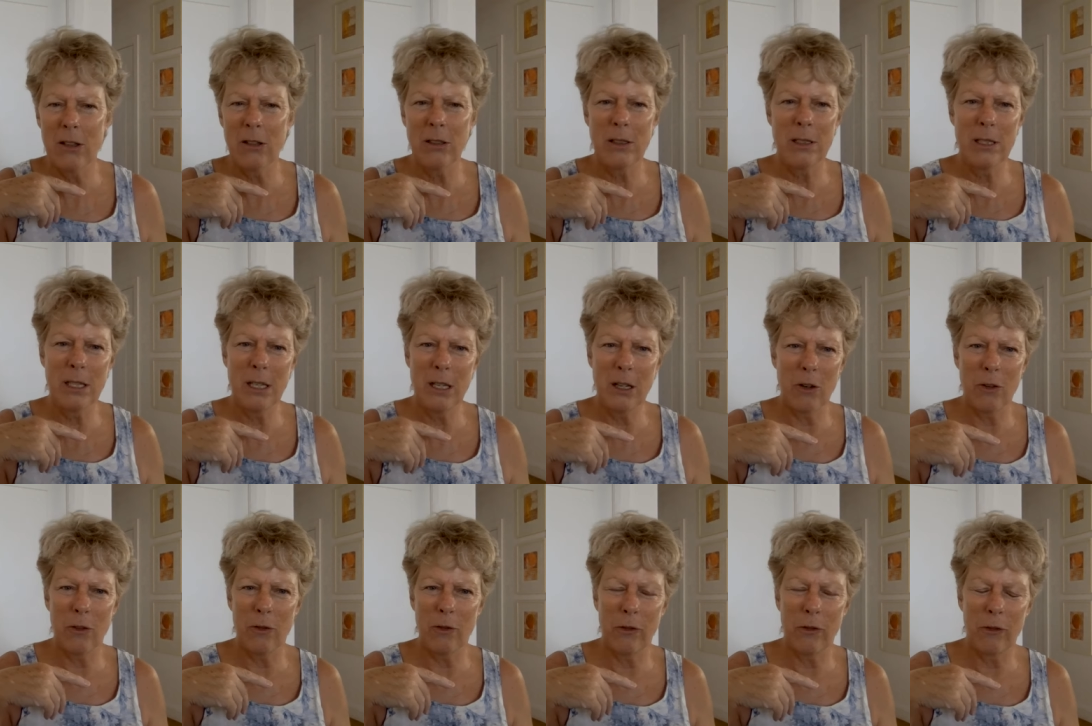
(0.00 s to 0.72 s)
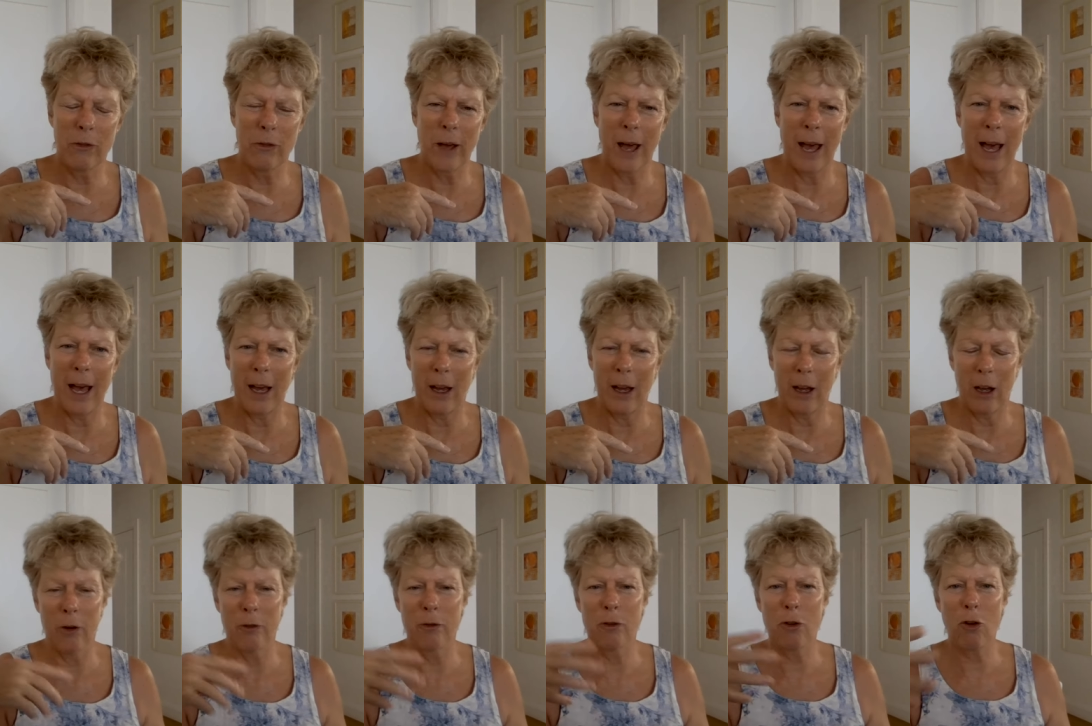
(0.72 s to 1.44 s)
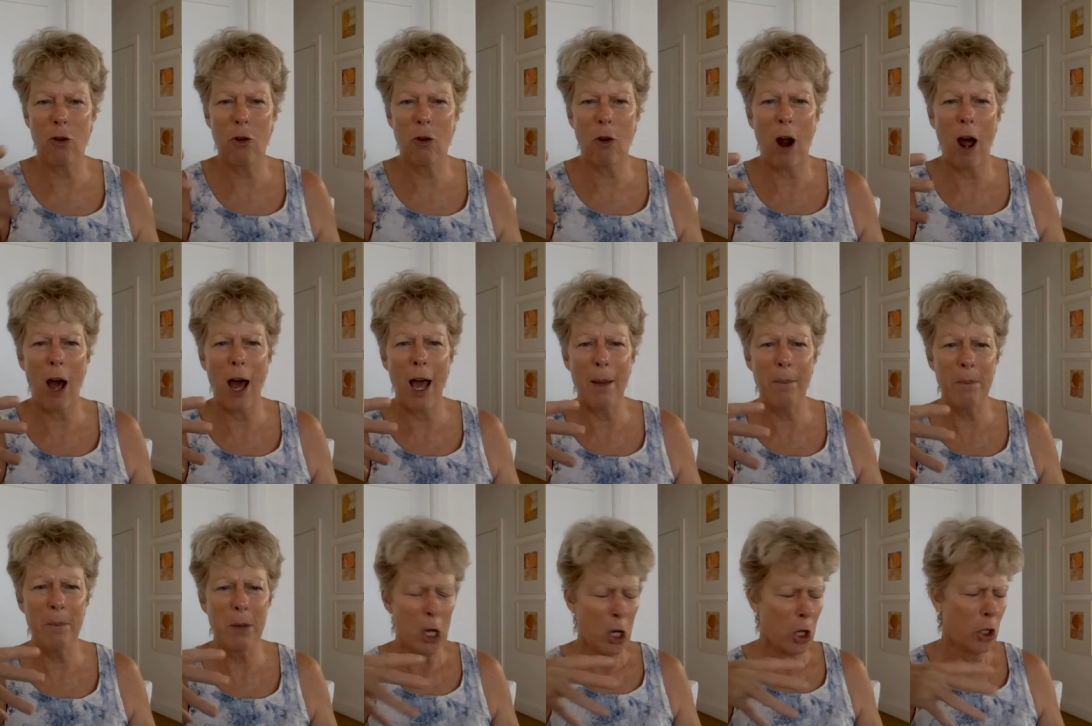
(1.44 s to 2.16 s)
guilty of uh, of
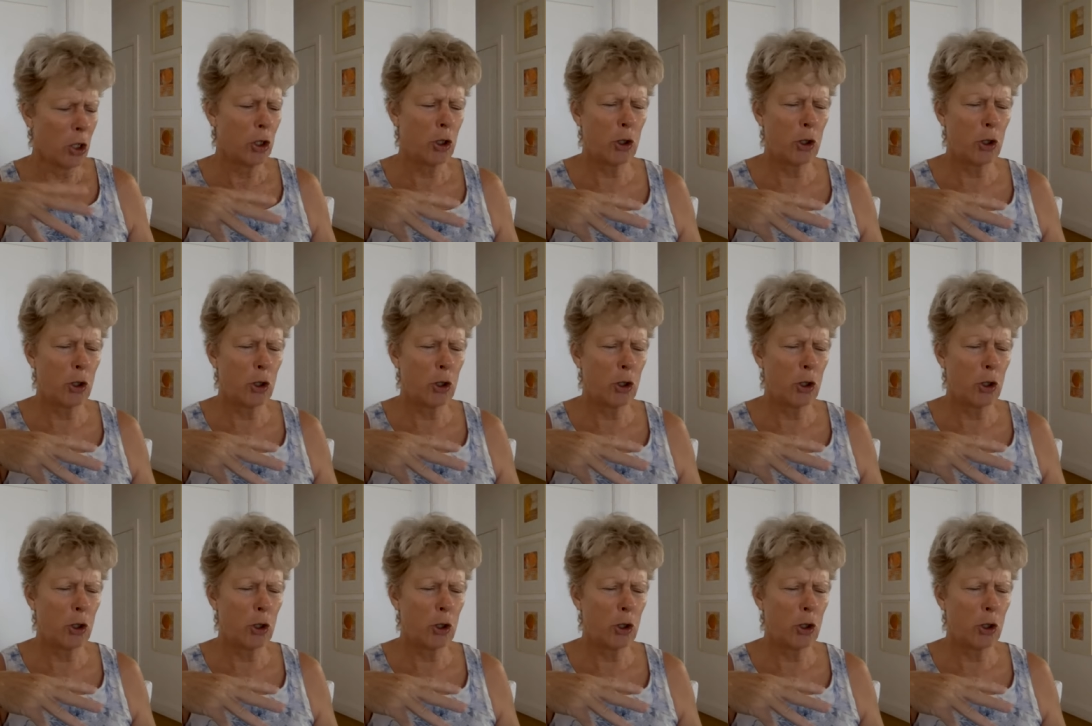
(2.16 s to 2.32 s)
crime,